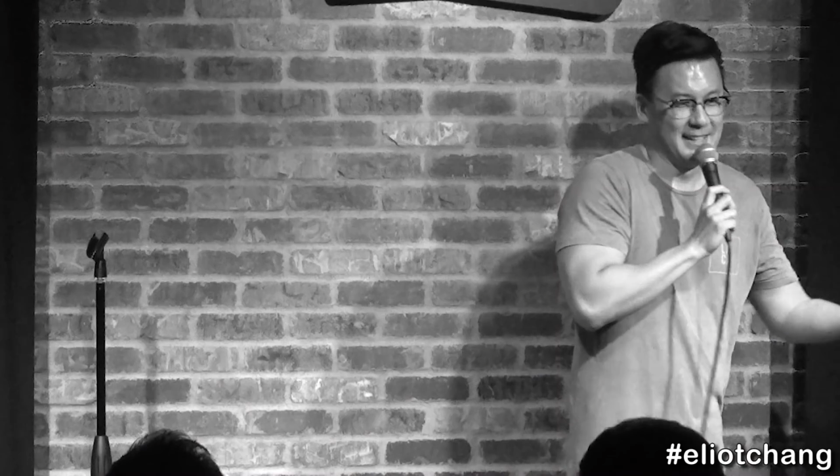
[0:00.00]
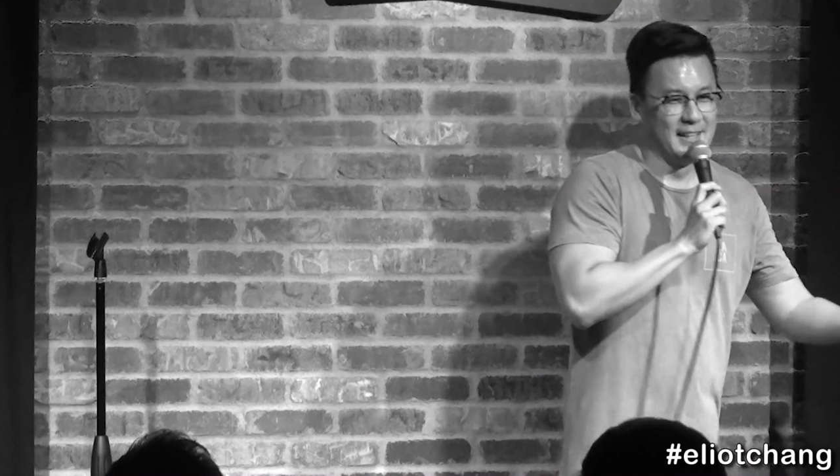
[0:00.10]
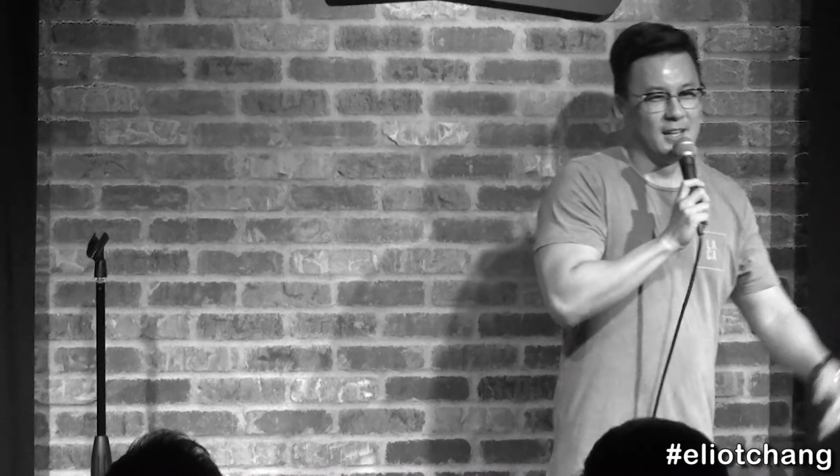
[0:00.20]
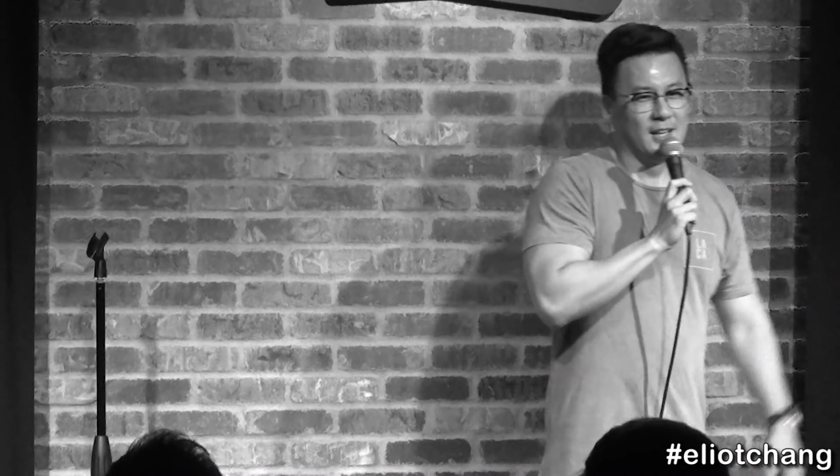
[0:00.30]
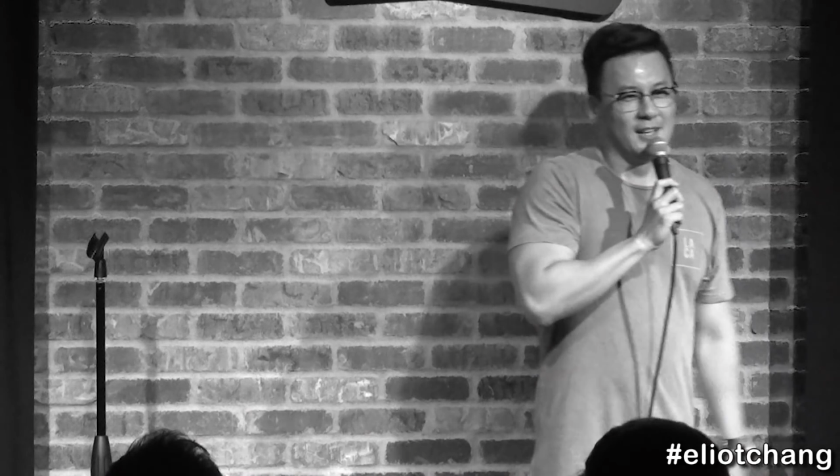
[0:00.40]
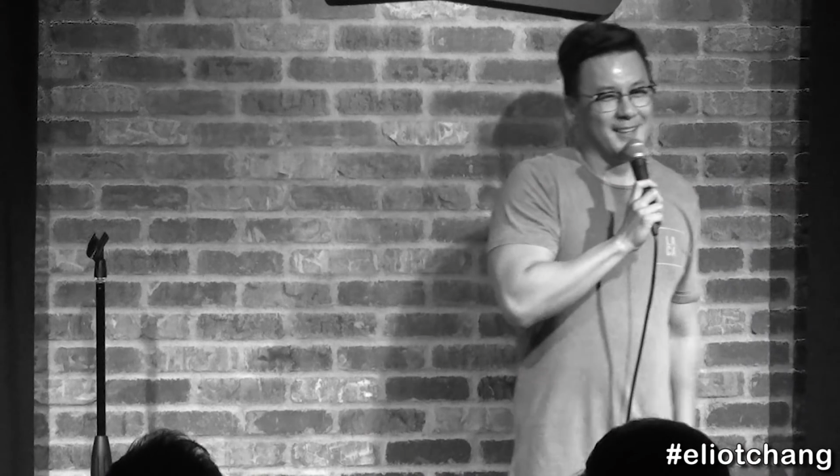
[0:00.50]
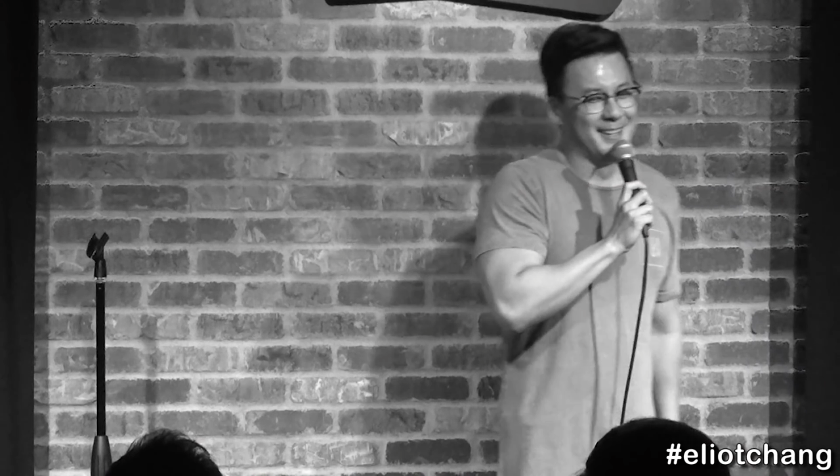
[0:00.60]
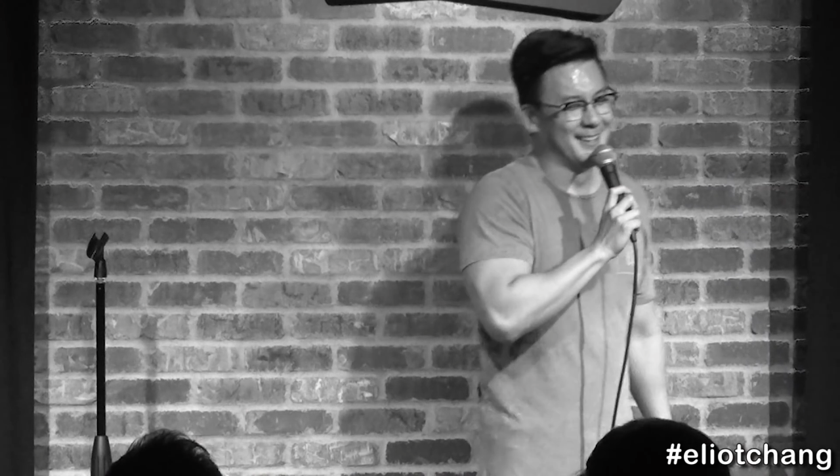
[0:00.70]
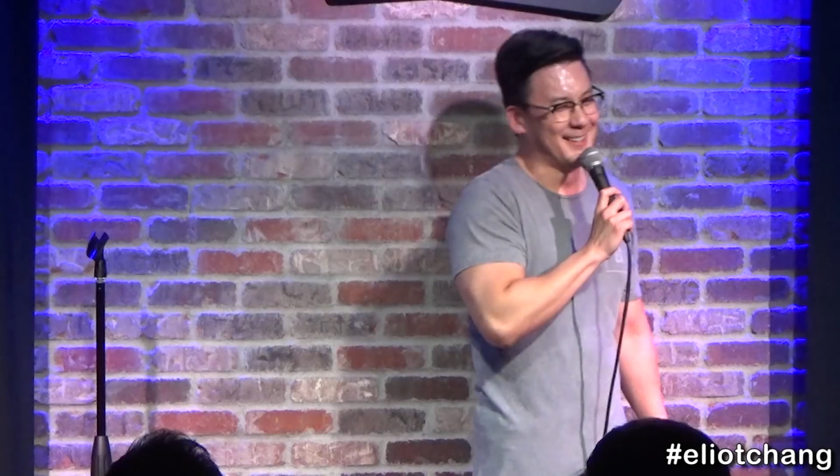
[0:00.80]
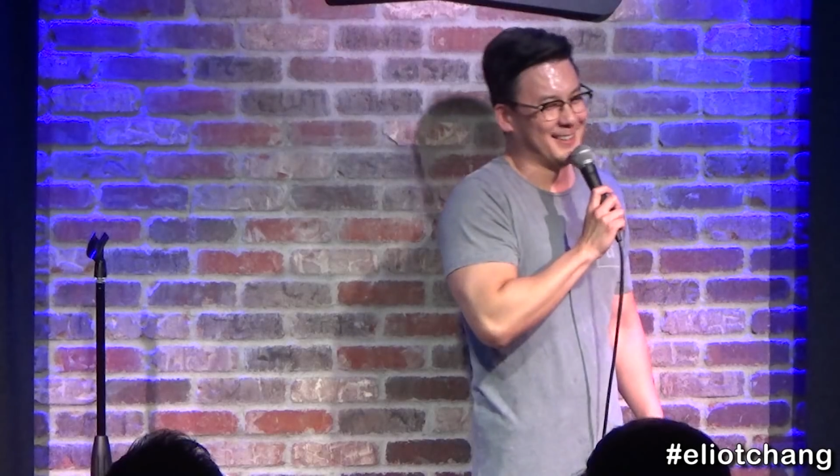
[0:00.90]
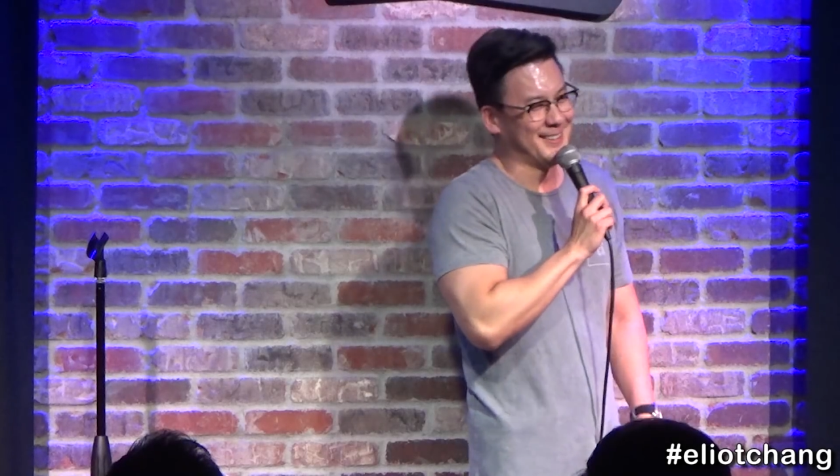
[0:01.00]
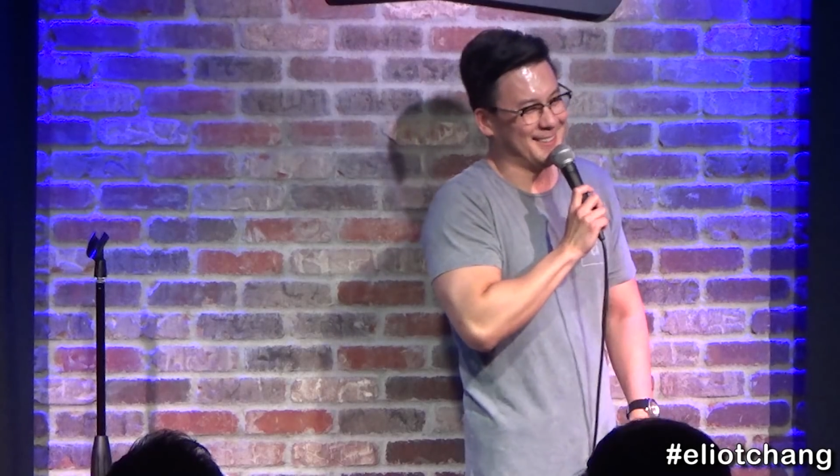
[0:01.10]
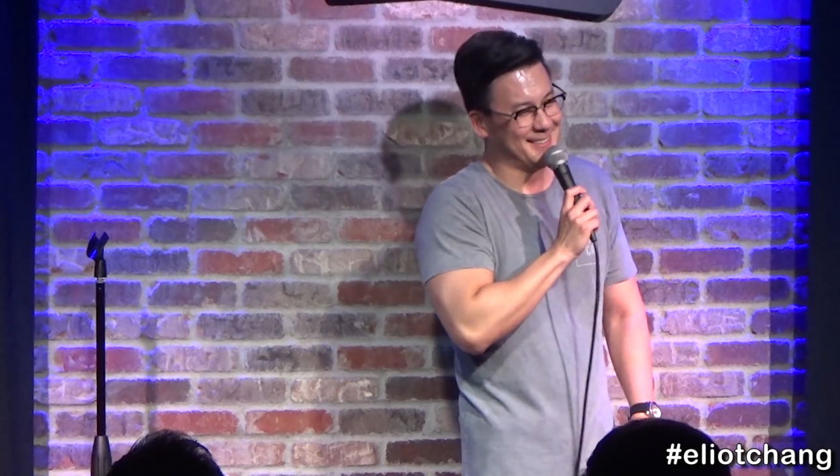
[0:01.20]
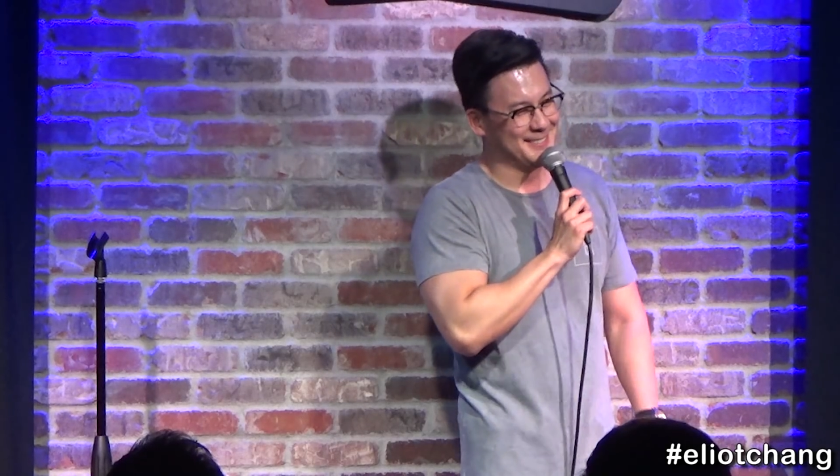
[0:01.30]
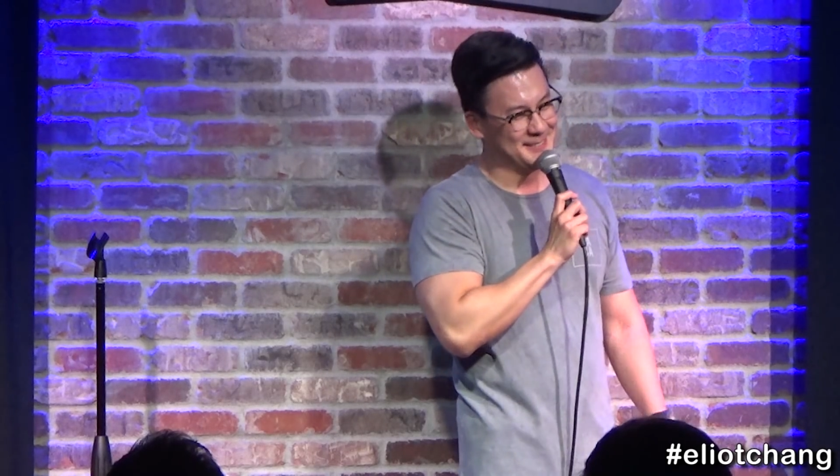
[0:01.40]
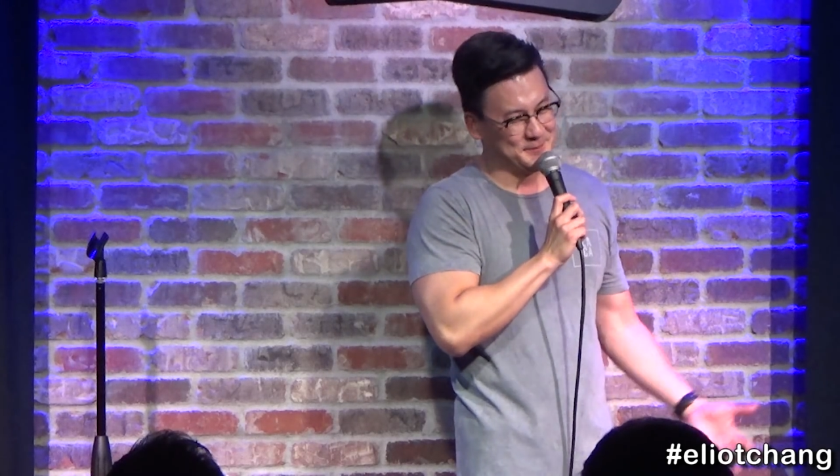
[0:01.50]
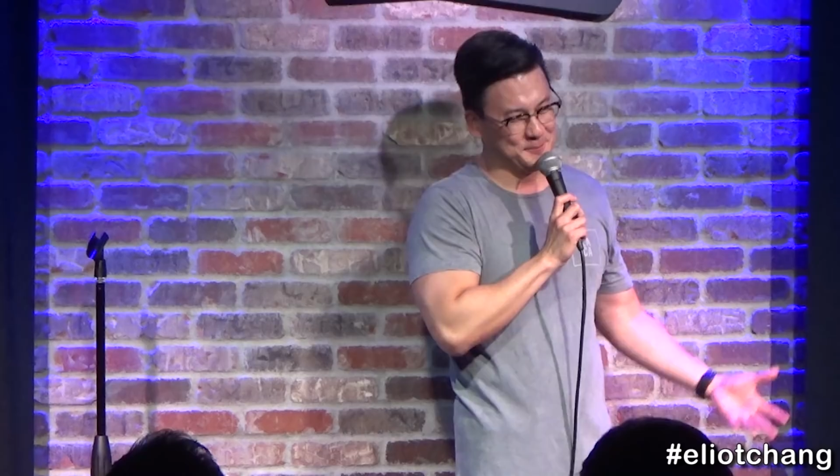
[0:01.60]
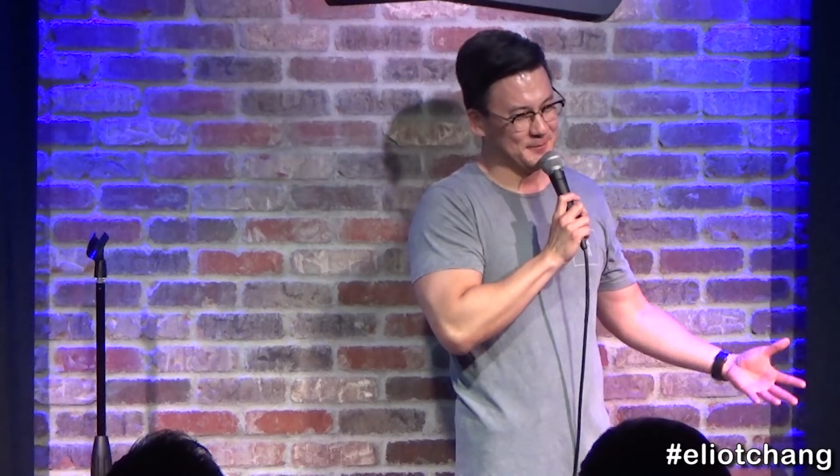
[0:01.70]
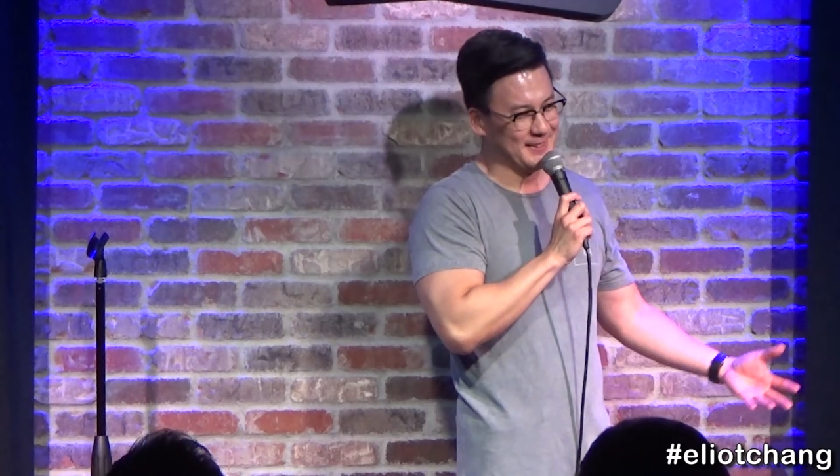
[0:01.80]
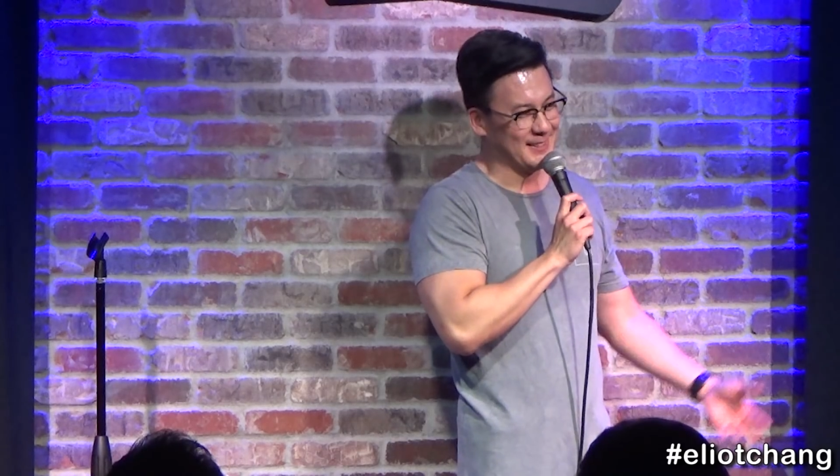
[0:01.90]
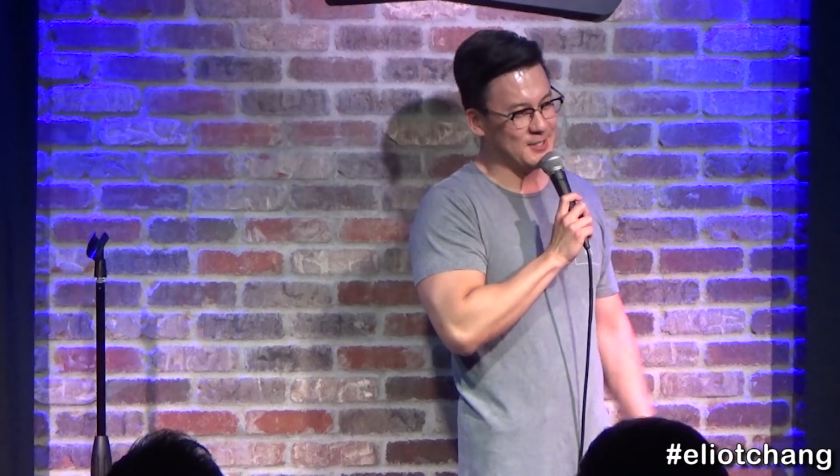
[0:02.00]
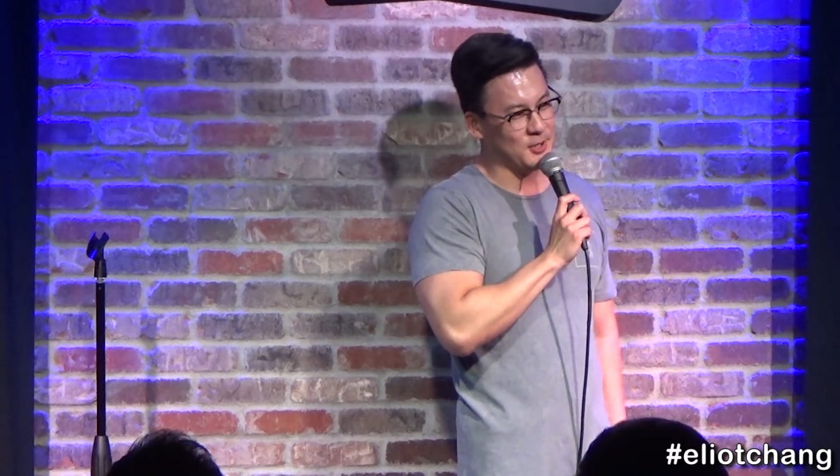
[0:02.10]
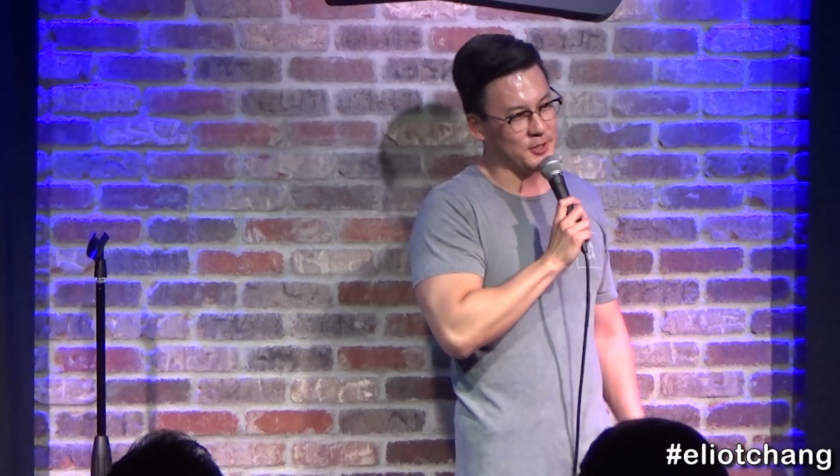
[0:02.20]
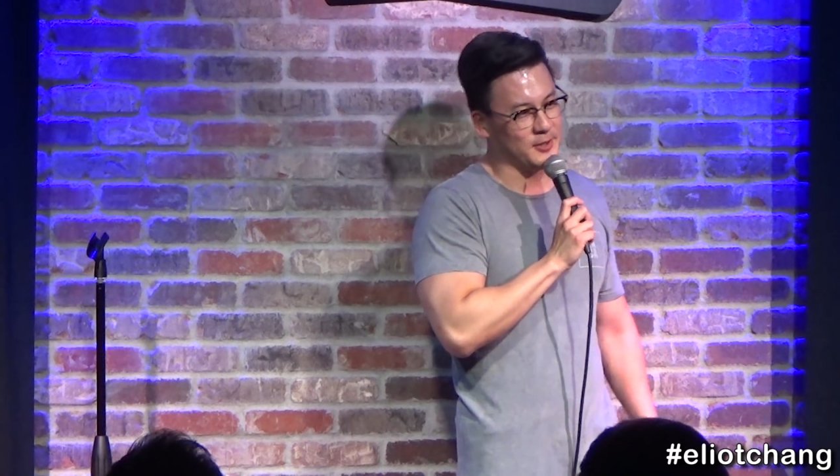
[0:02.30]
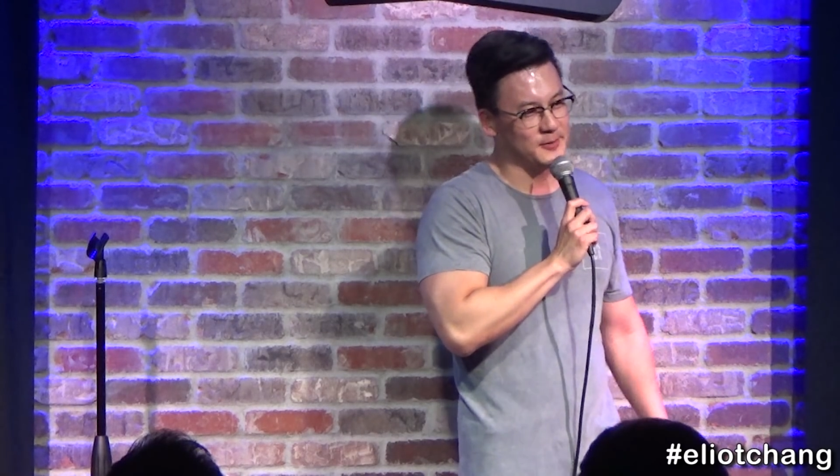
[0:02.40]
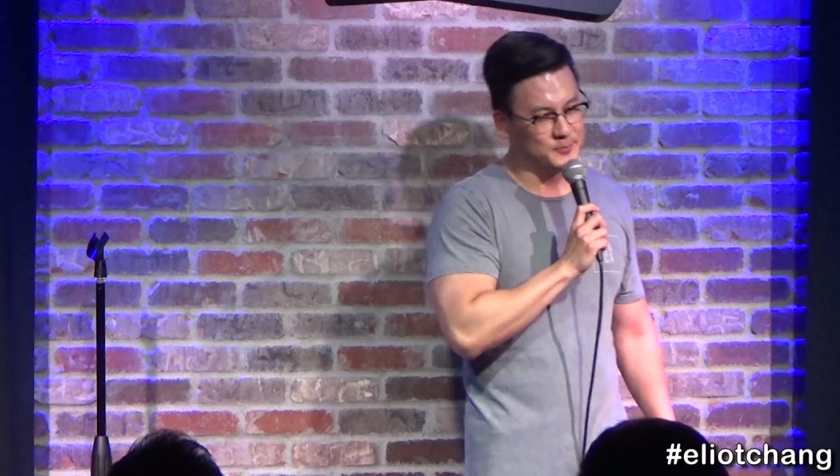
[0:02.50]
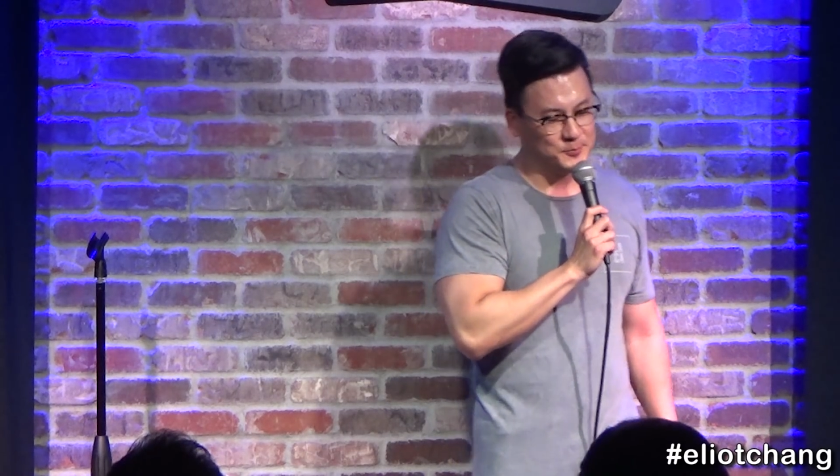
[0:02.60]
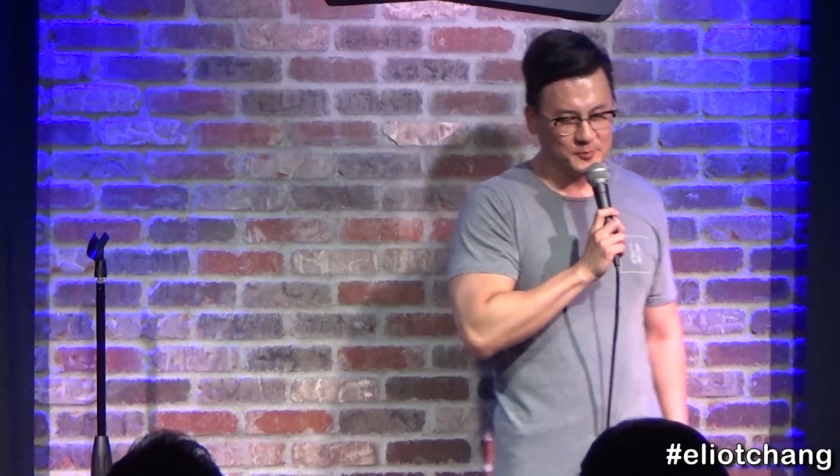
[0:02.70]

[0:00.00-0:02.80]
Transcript: Enjoy. It's all good.